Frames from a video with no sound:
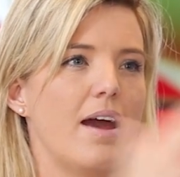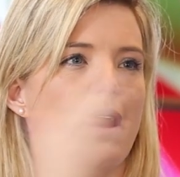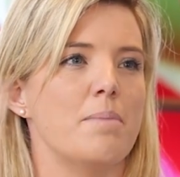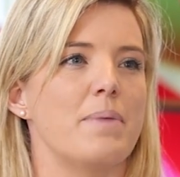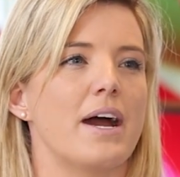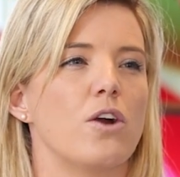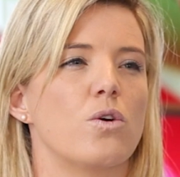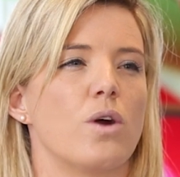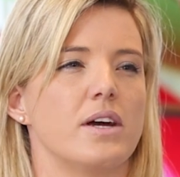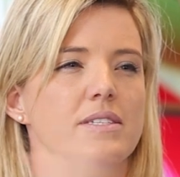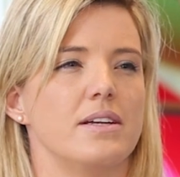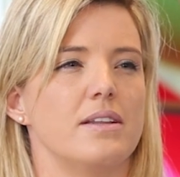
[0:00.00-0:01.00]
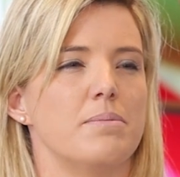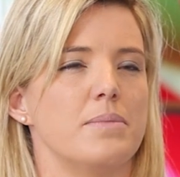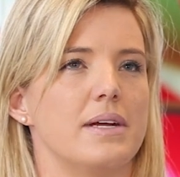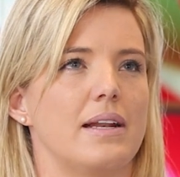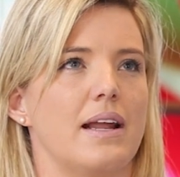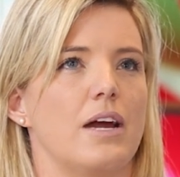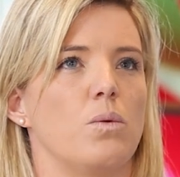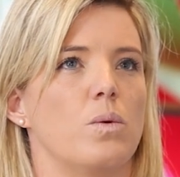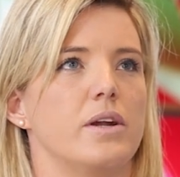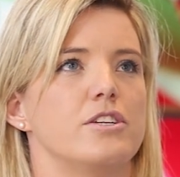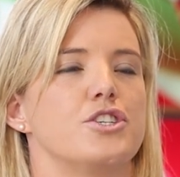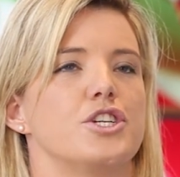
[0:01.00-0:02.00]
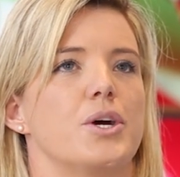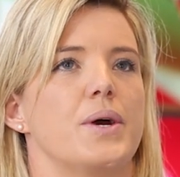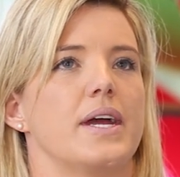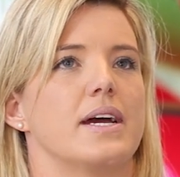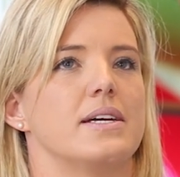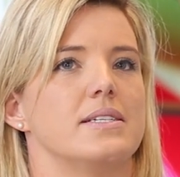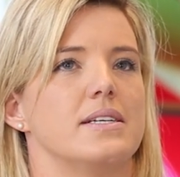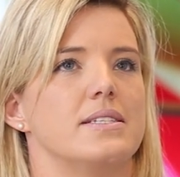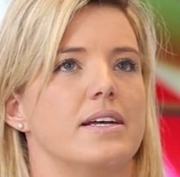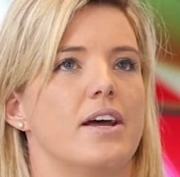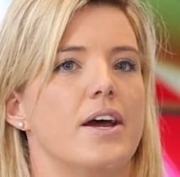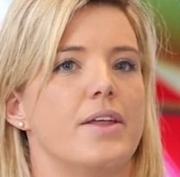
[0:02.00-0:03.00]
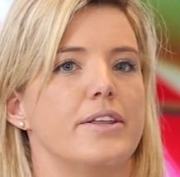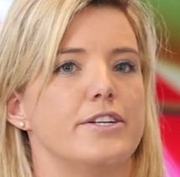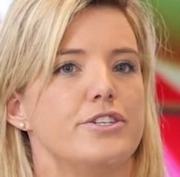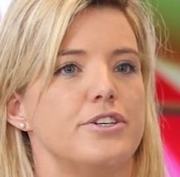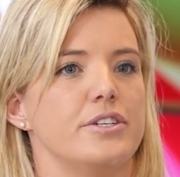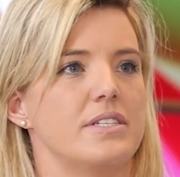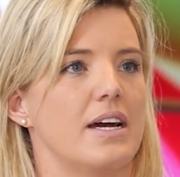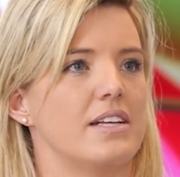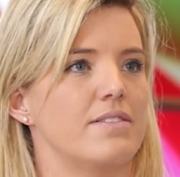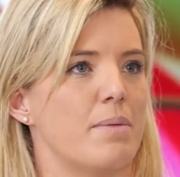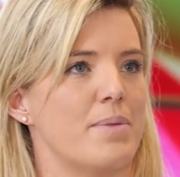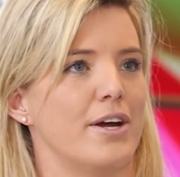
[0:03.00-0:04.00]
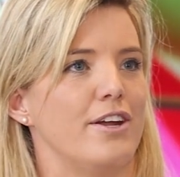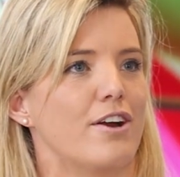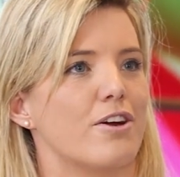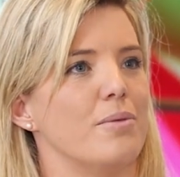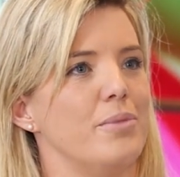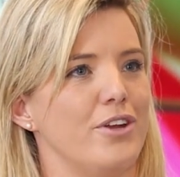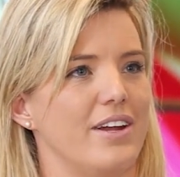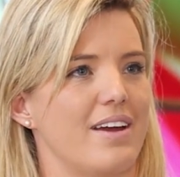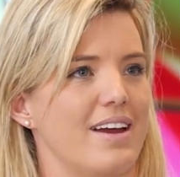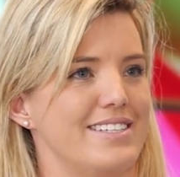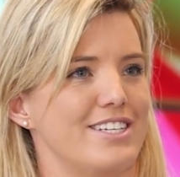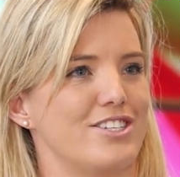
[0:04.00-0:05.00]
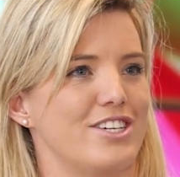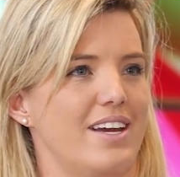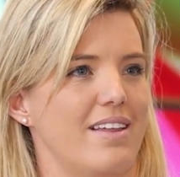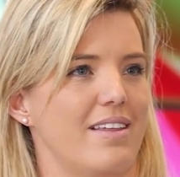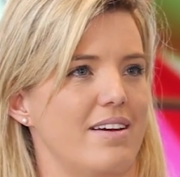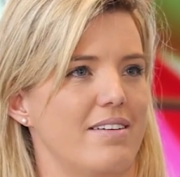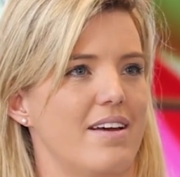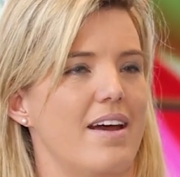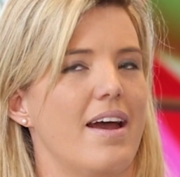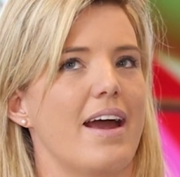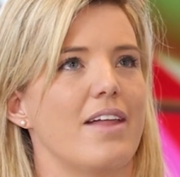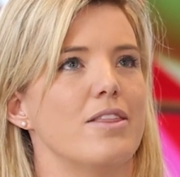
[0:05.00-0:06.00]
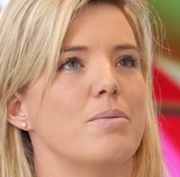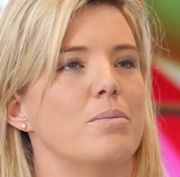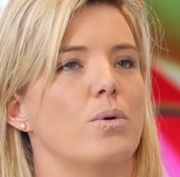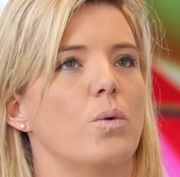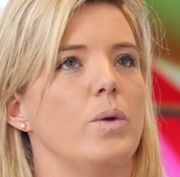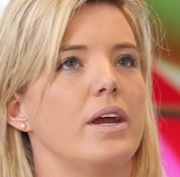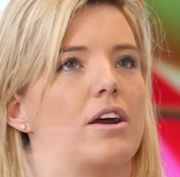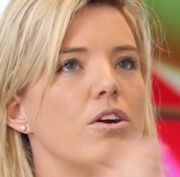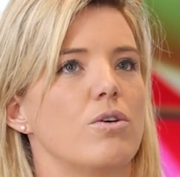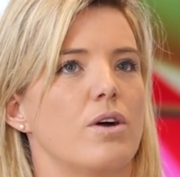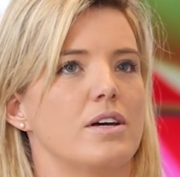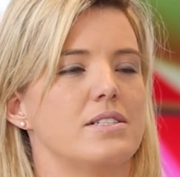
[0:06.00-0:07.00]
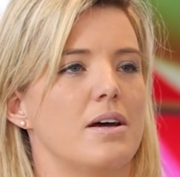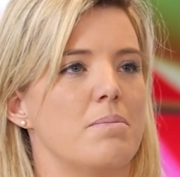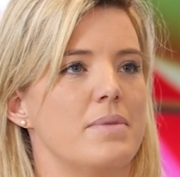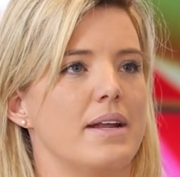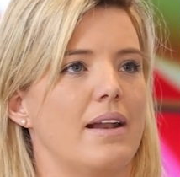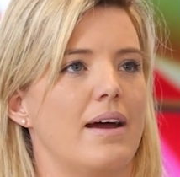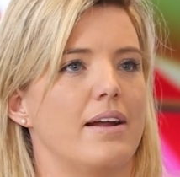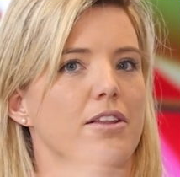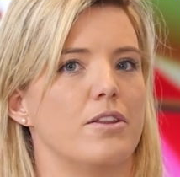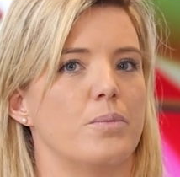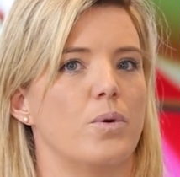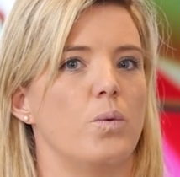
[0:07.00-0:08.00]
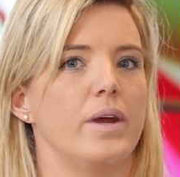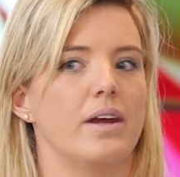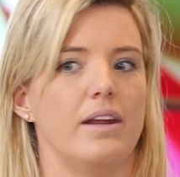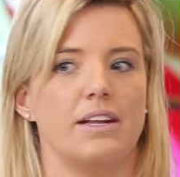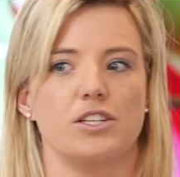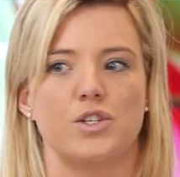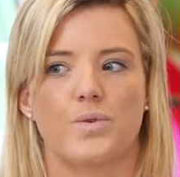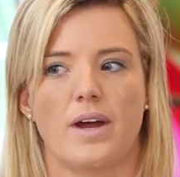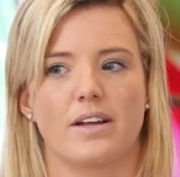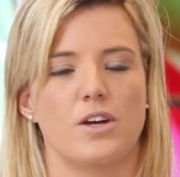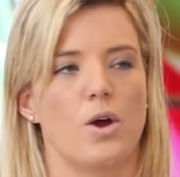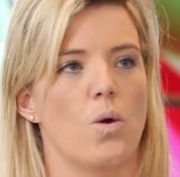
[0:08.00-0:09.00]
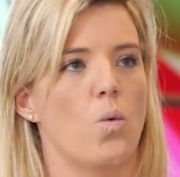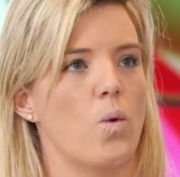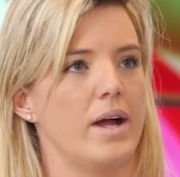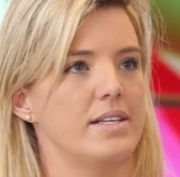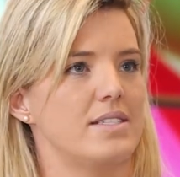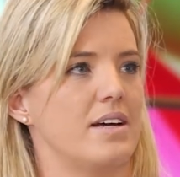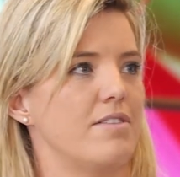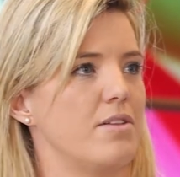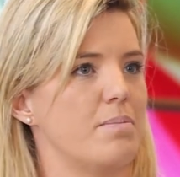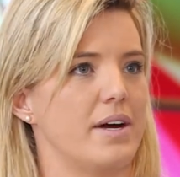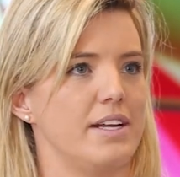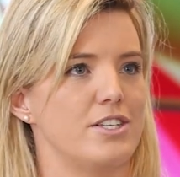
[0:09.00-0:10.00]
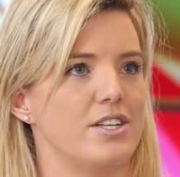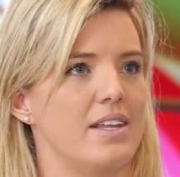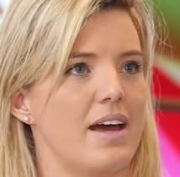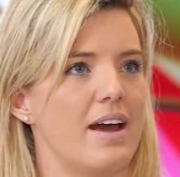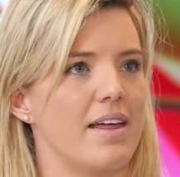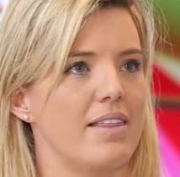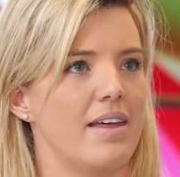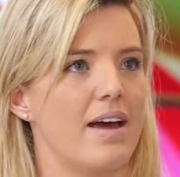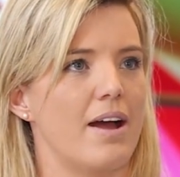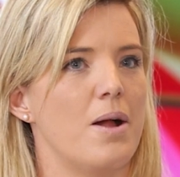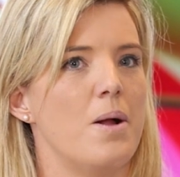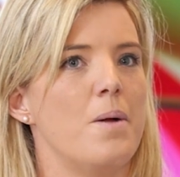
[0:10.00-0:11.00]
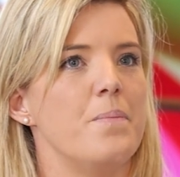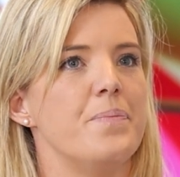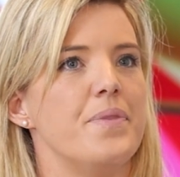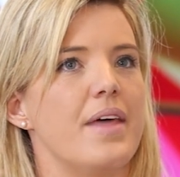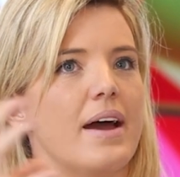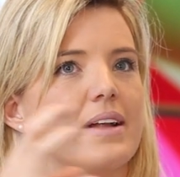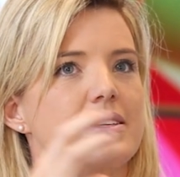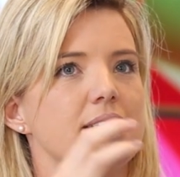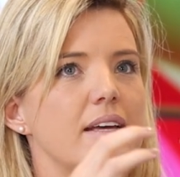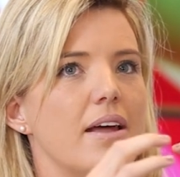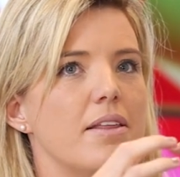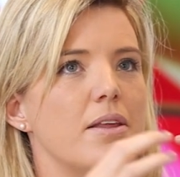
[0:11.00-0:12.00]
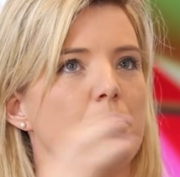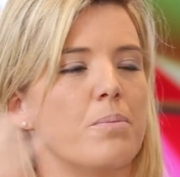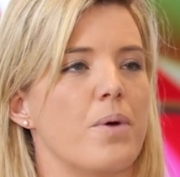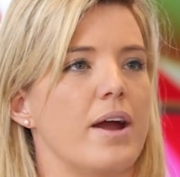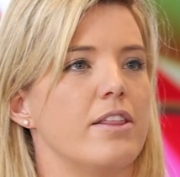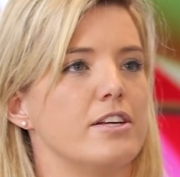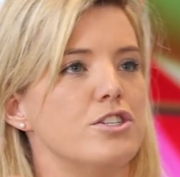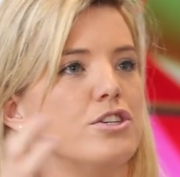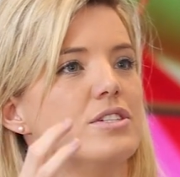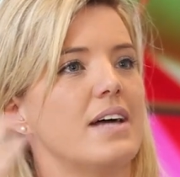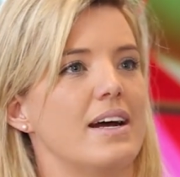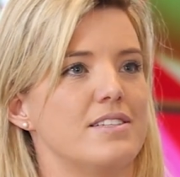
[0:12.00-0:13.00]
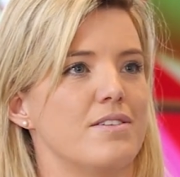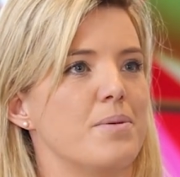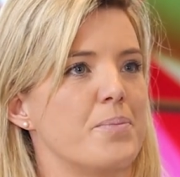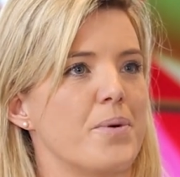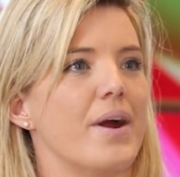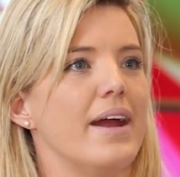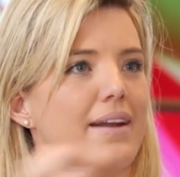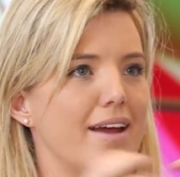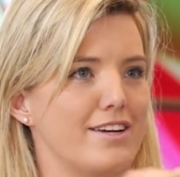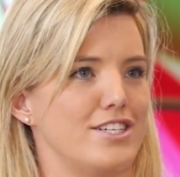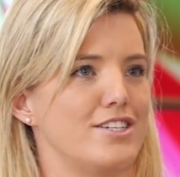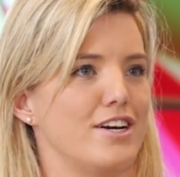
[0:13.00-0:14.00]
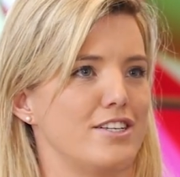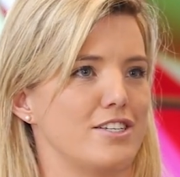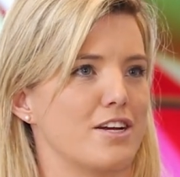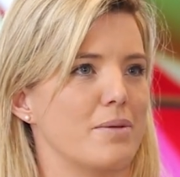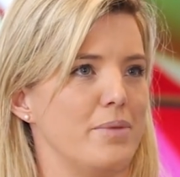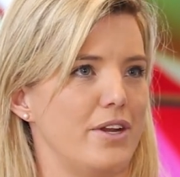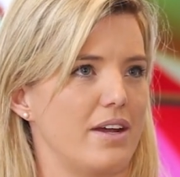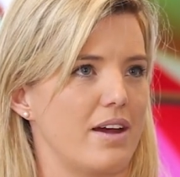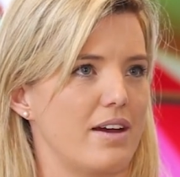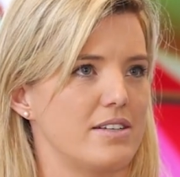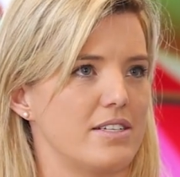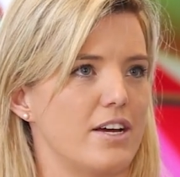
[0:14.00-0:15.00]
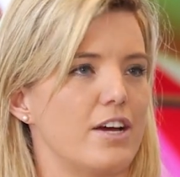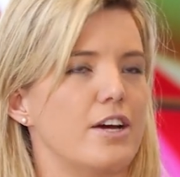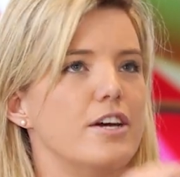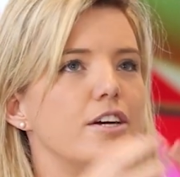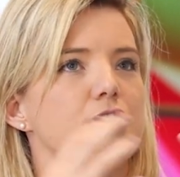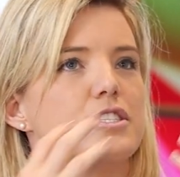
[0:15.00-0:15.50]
And by crossing the midline, what it's showing us is that the two sides of our body are communicating together. And the more we can cross our midline and the more we can interact one side of the body to the other, that the two sides of the brain actually start to communicate. Okay.